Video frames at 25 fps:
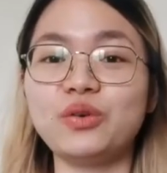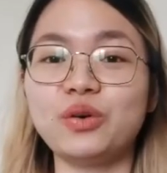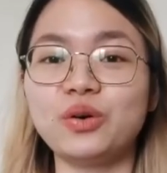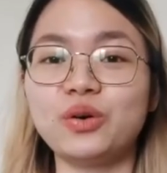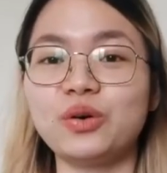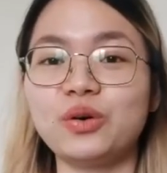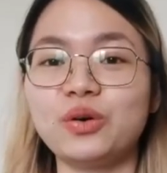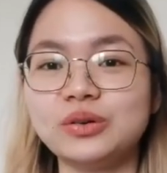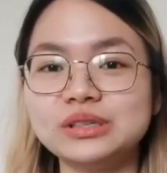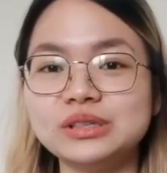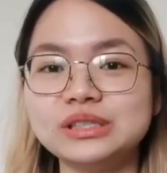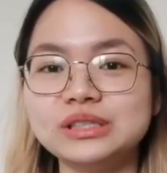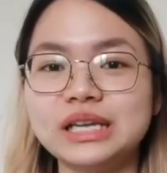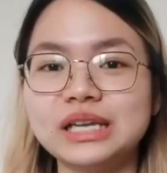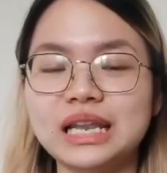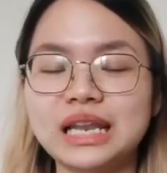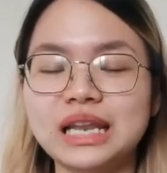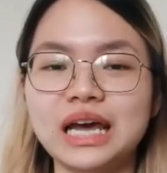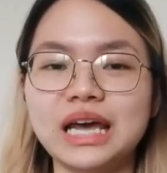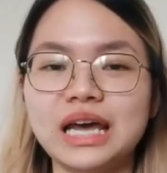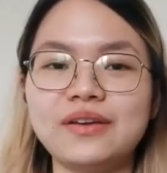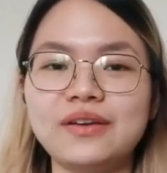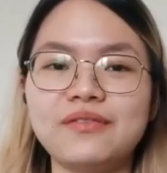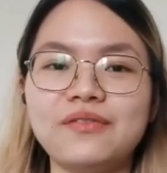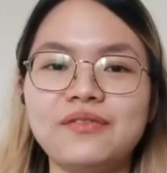your goals in
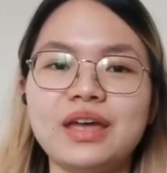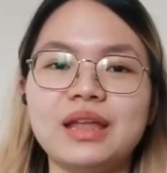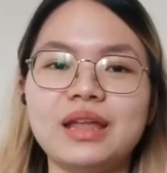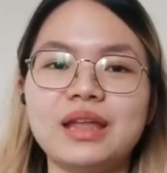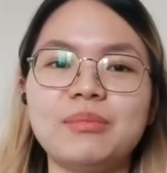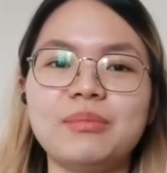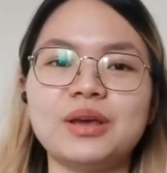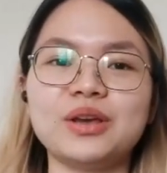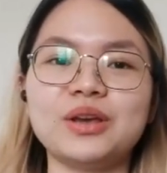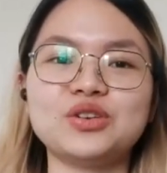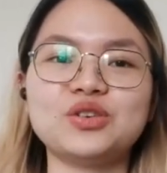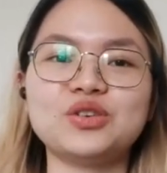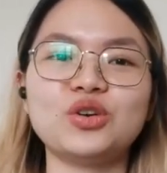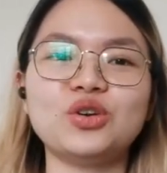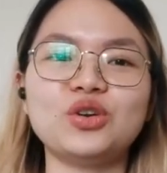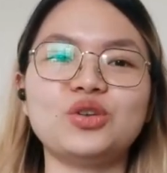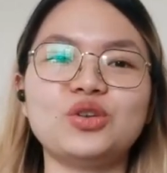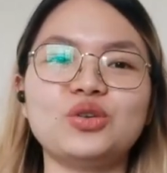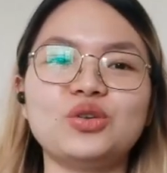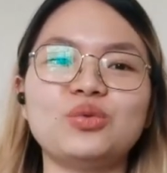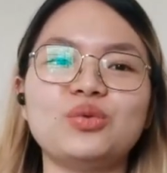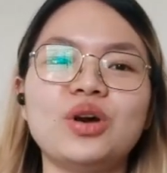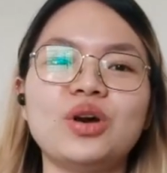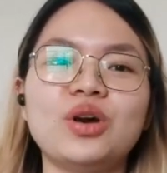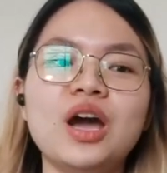life, and make sure
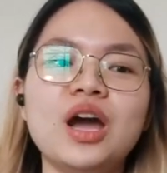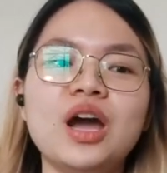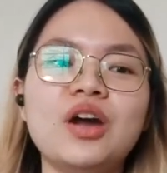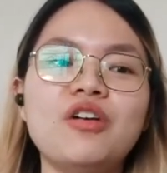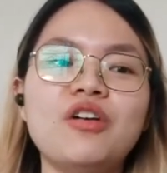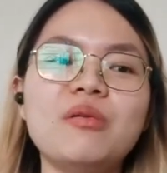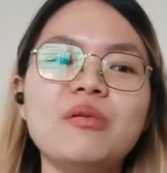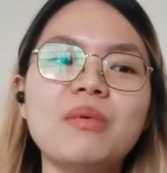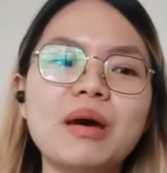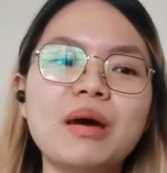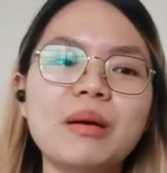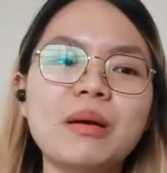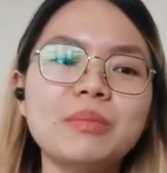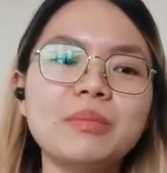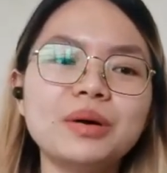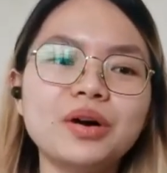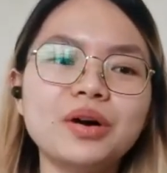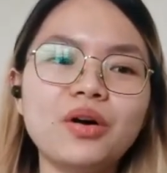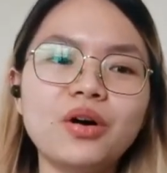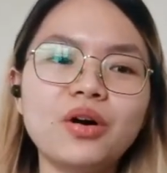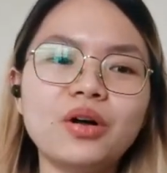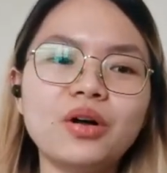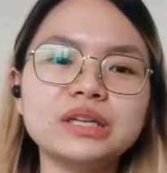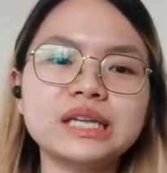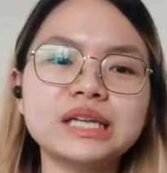you remember
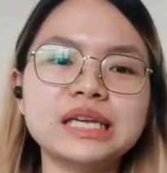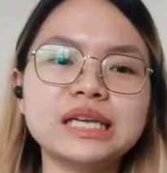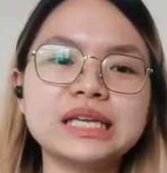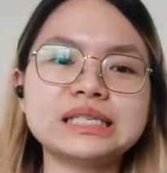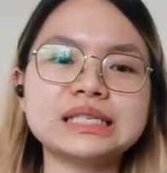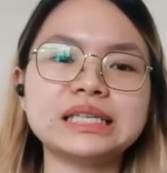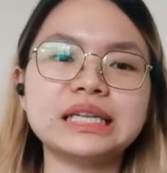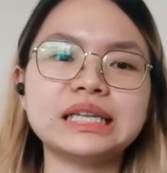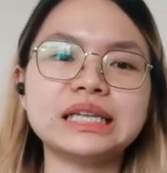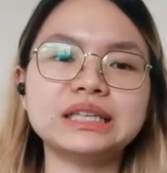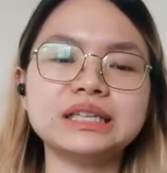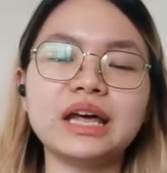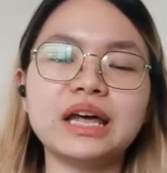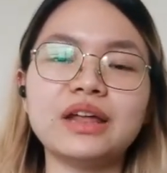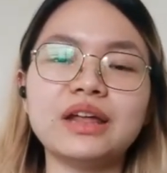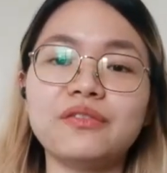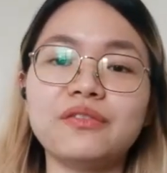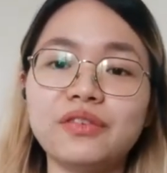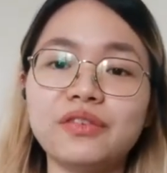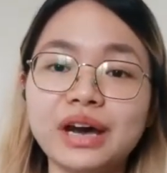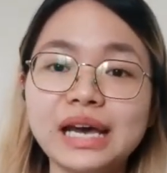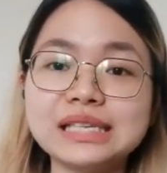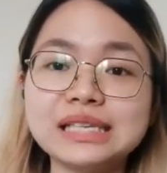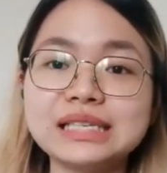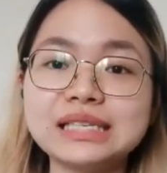all his little
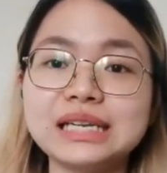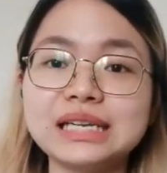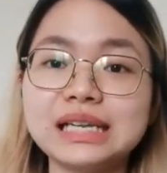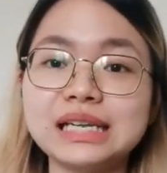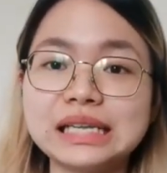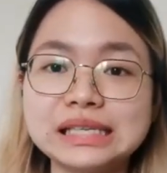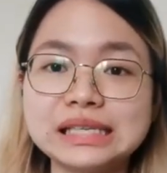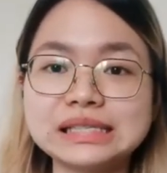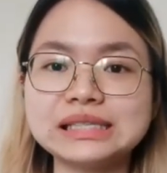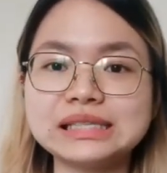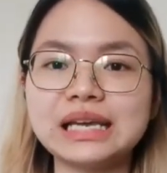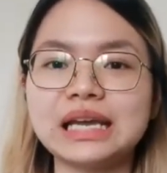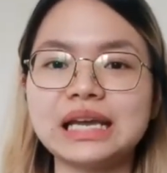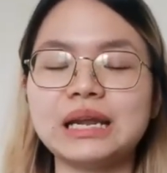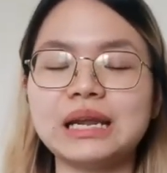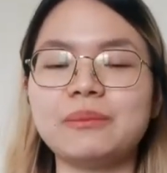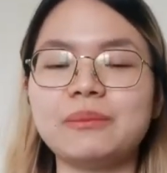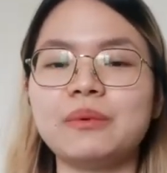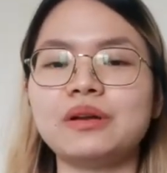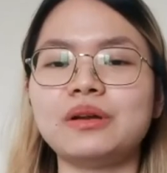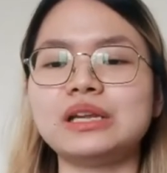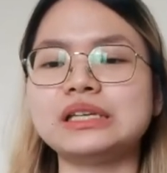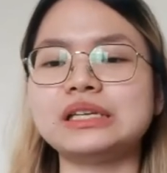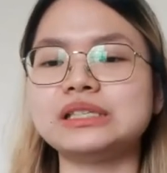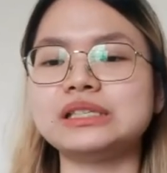advice and insight
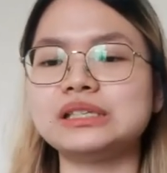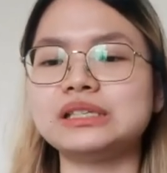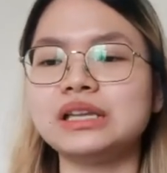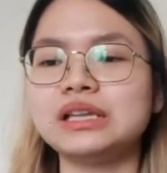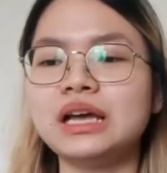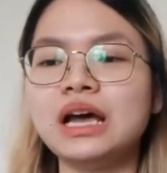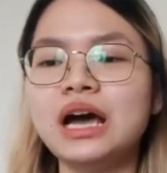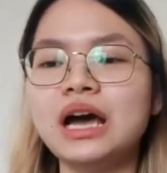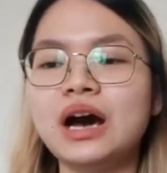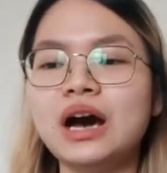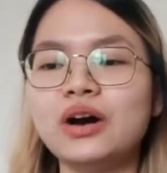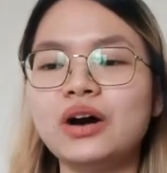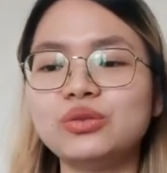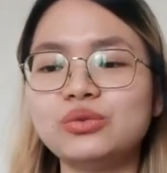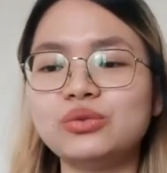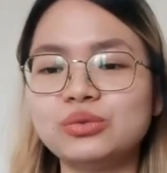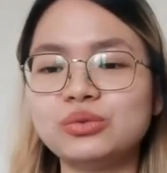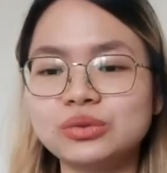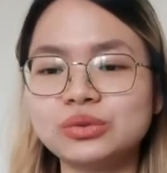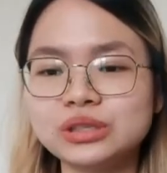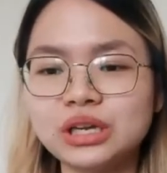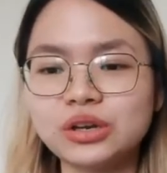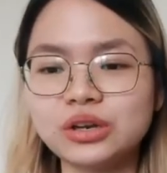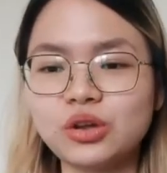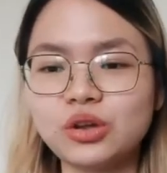about how to
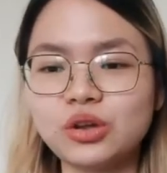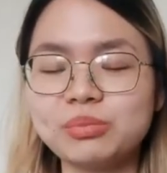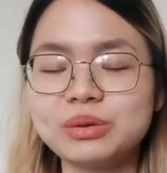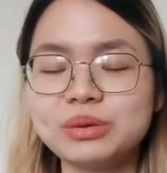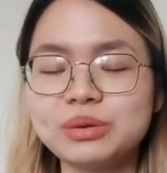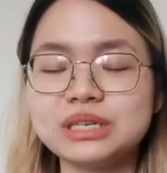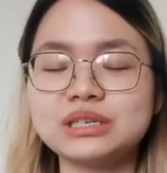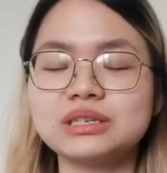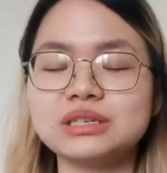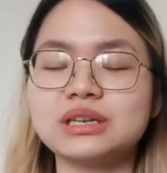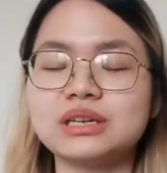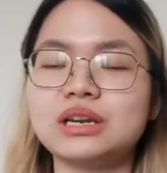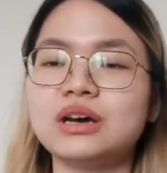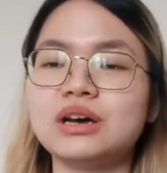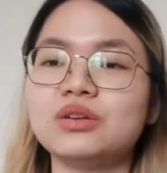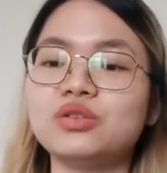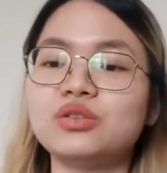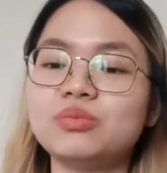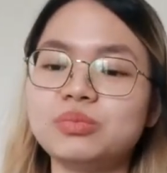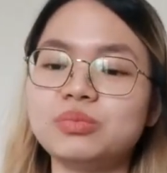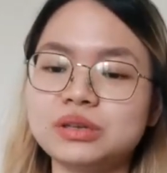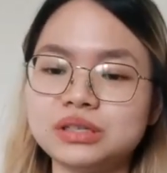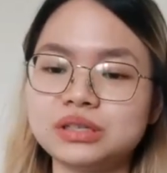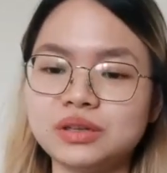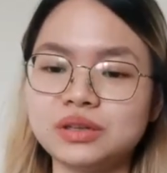start your business and how to
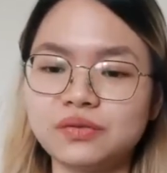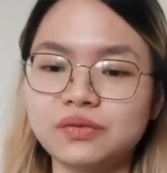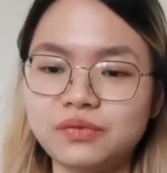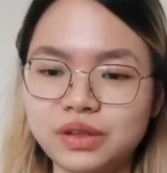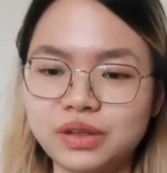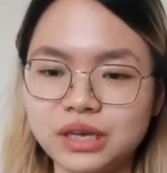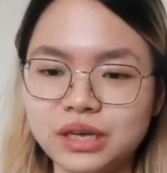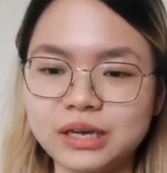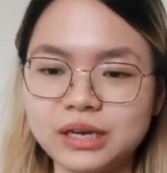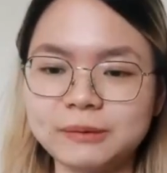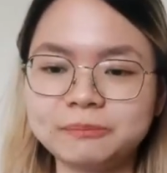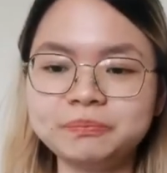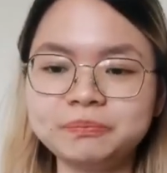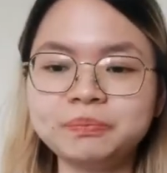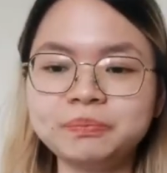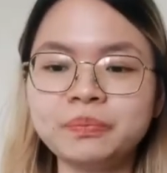persevere.